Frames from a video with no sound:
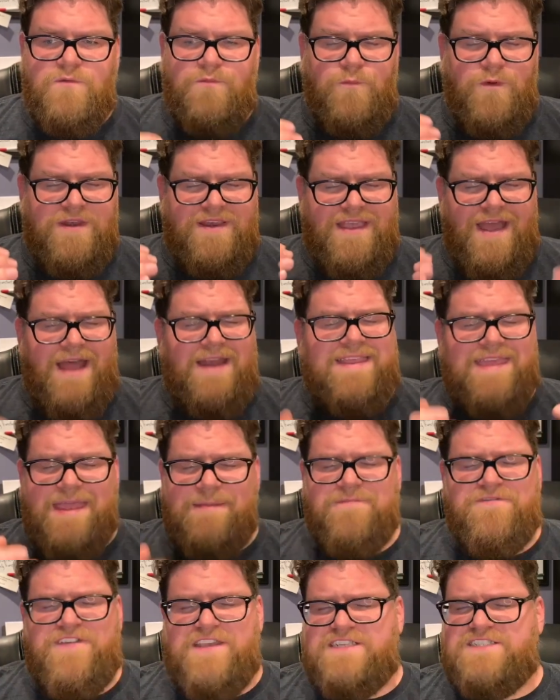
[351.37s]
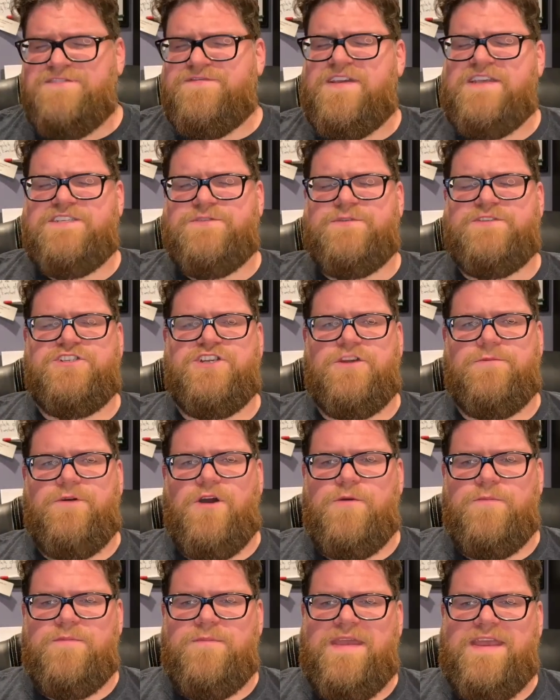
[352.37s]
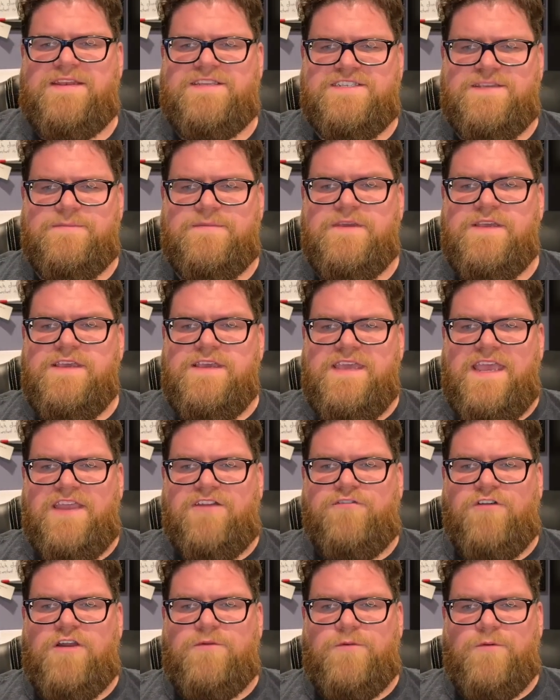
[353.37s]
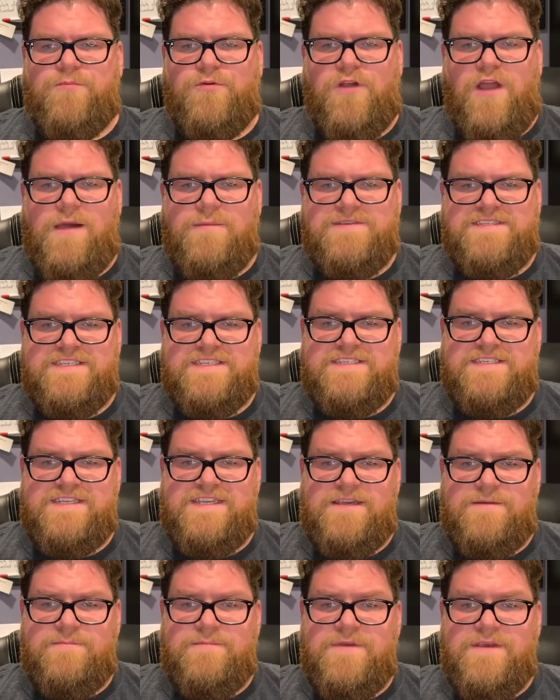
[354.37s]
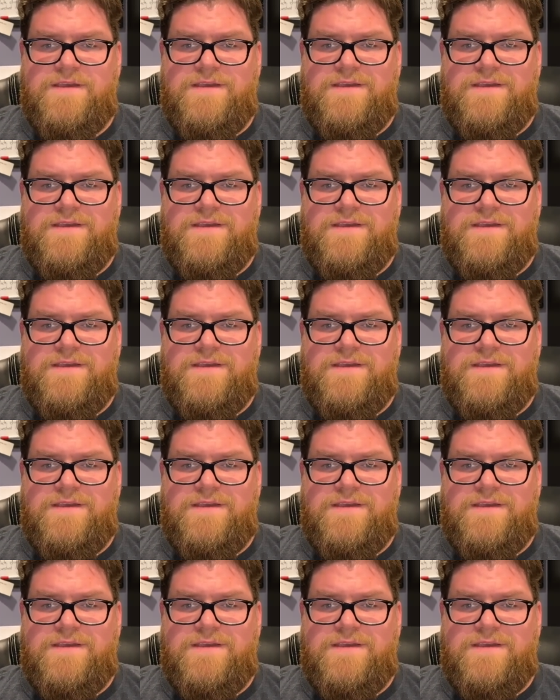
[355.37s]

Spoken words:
when God came face to face with Jeroboam and made some incredible promises to him,